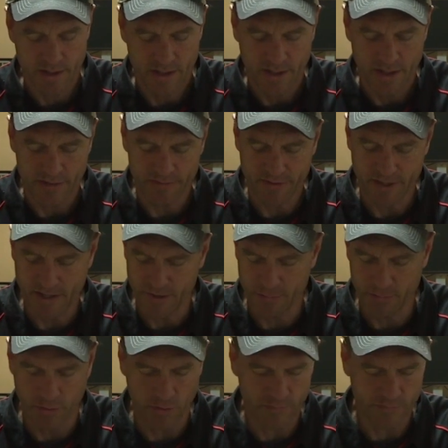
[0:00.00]

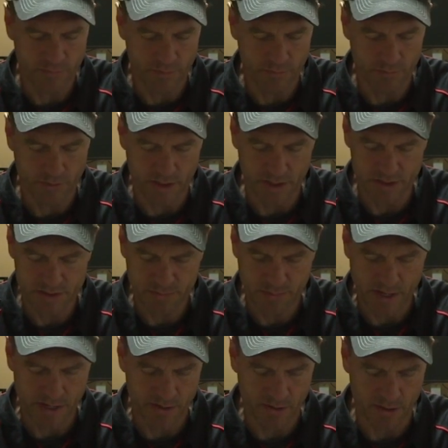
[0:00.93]
They're both from
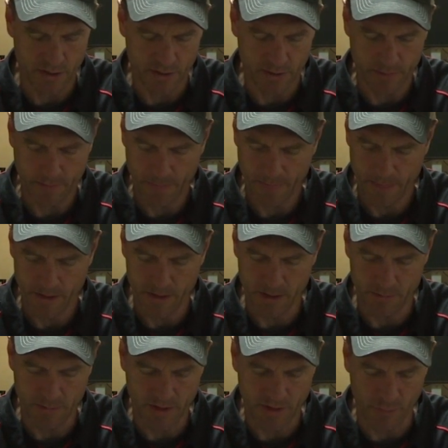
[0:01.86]
Spot Hog.
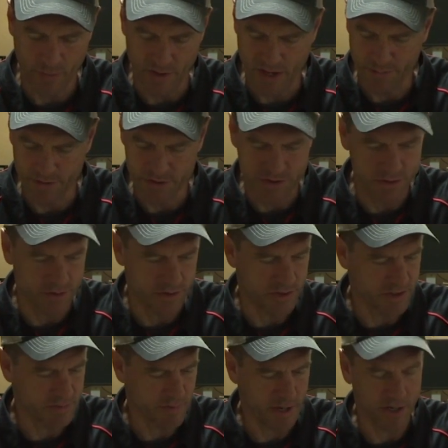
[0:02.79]
And by the way, I've been shooting
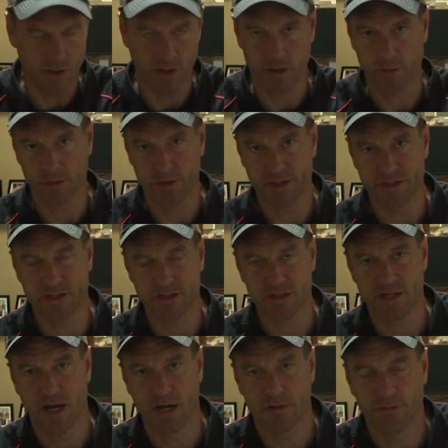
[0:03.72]
these Spot Hog
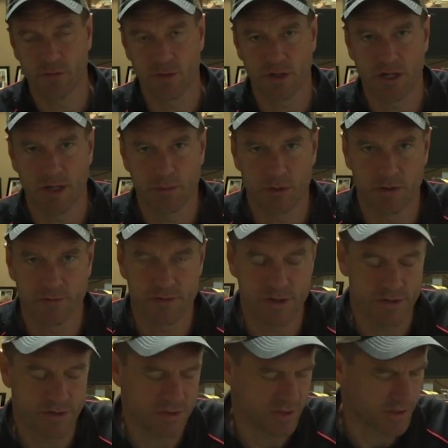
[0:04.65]
releases now for a couple of
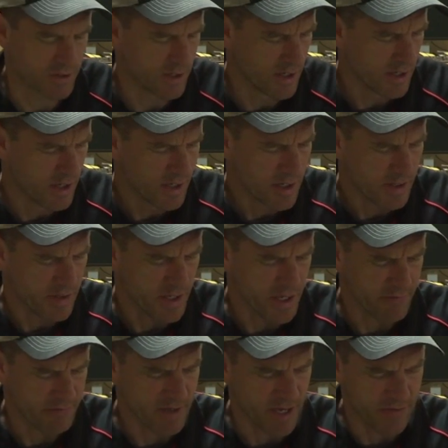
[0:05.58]
years, and
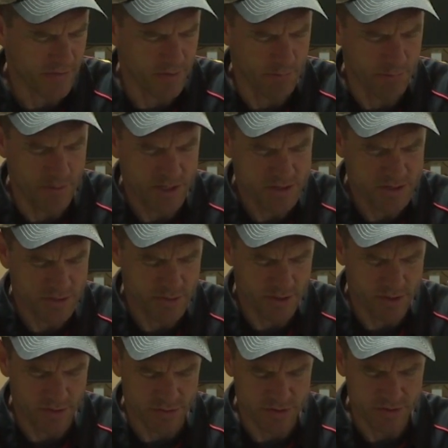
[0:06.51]
they have got the best
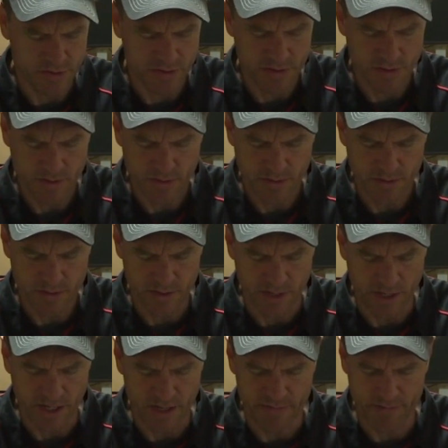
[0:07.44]
triggers
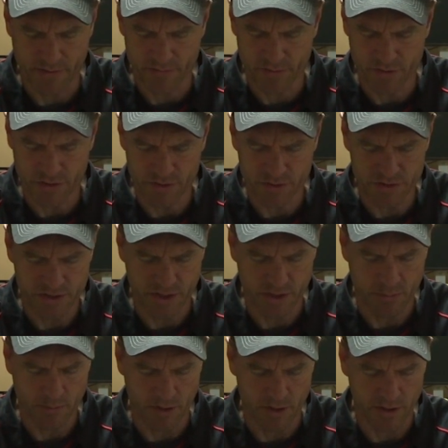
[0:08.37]
that I have ever used
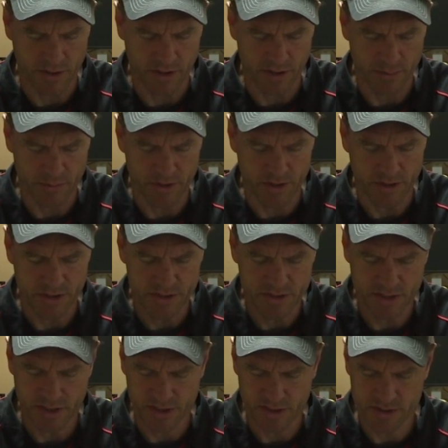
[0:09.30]
on the market. I mean,
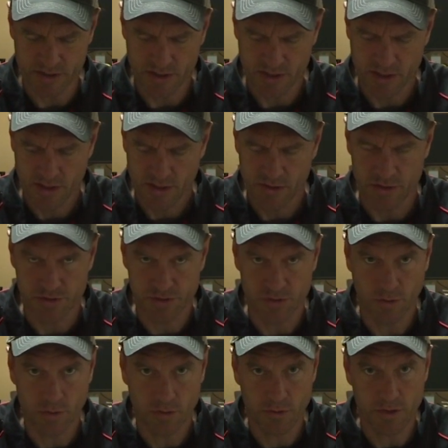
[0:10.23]
these things, there's
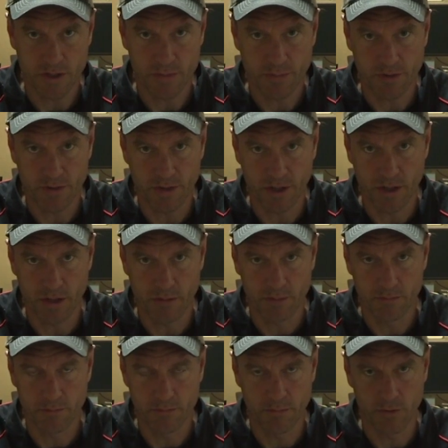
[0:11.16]
no creep, and
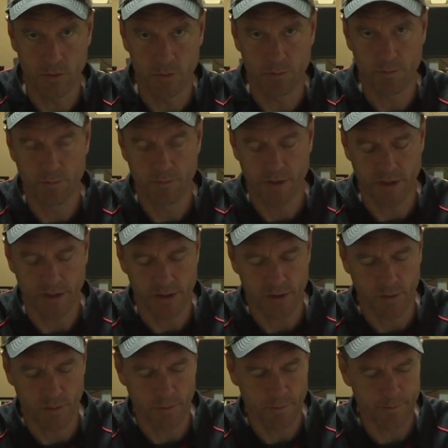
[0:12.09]
then boom, they
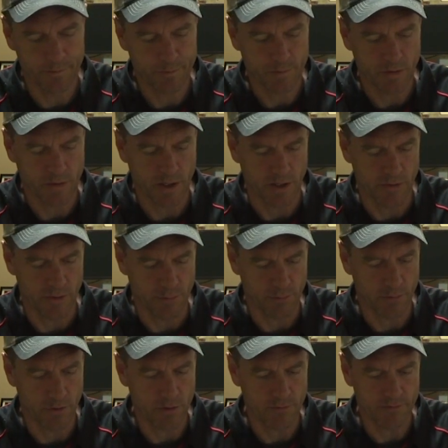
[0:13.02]
go. They're
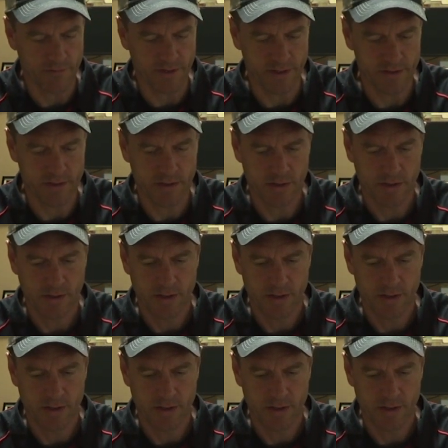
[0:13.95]
perfect